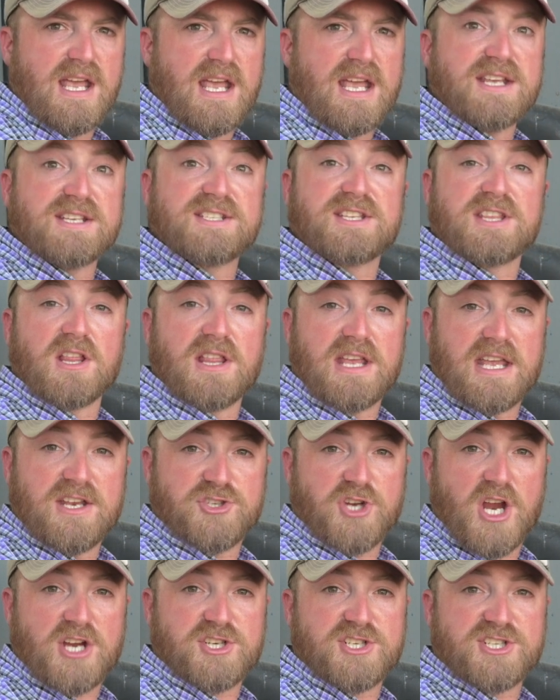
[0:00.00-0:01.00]
is the
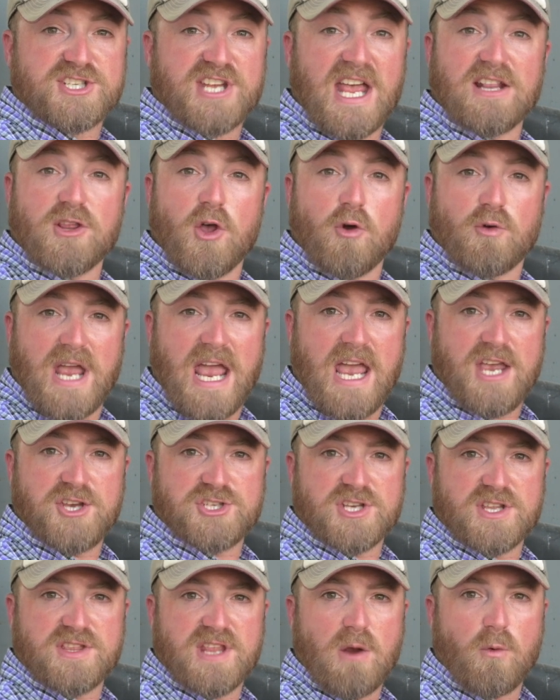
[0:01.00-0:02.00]
injection site
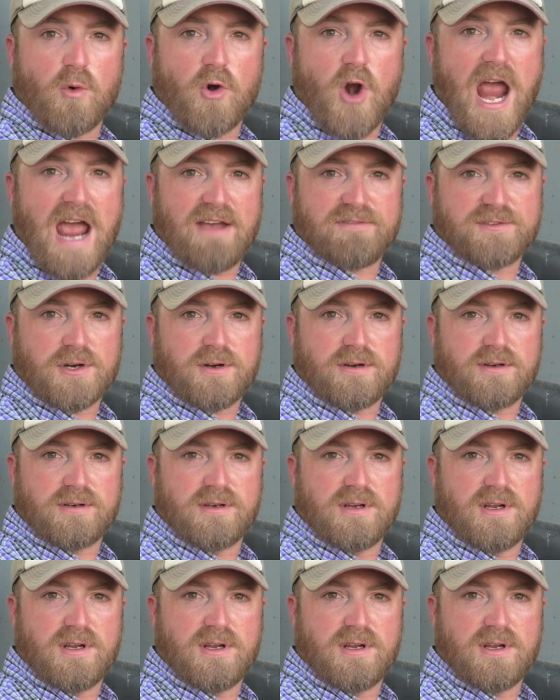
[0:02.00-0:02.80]
location that we're after.